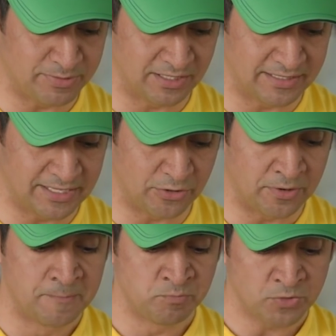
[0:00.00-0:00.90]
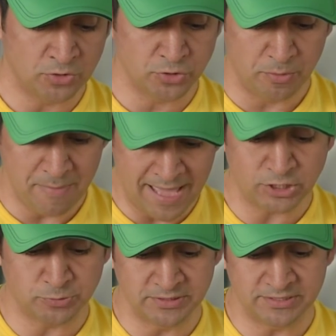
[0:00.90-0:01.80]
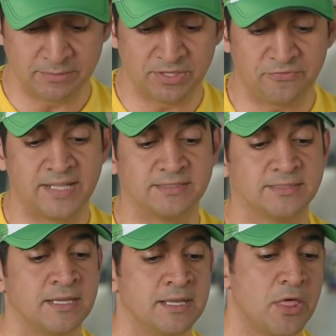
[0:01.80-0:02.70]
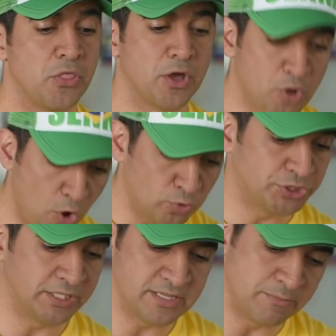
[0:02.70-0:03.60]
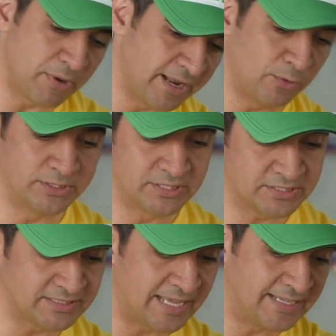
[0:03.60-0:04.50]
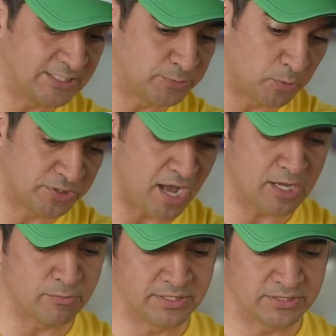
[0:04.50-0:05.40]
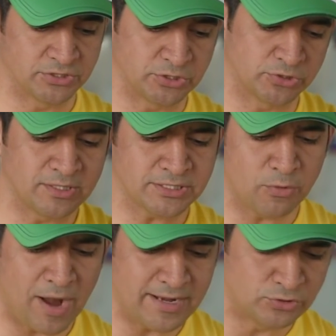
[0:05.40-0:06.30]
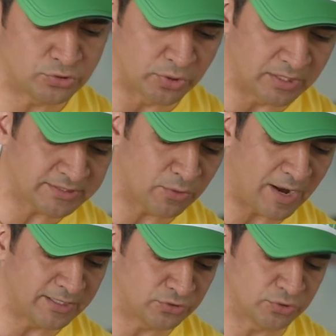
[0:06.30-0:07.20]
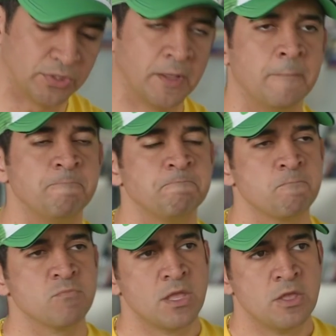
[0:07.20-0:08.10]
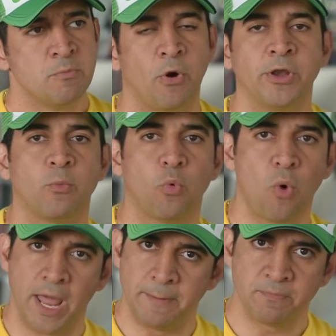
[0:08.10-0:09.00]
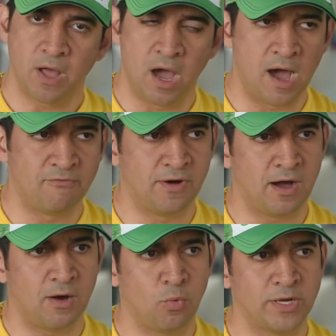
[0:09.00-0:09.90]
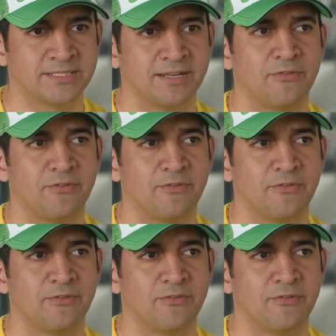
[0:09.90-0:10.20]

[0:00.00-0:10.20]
to be a leader until the management team defends the coaching team. But anyways, this is not ESPN. We're talking business here. So let's get right into it. Point number 1 of what is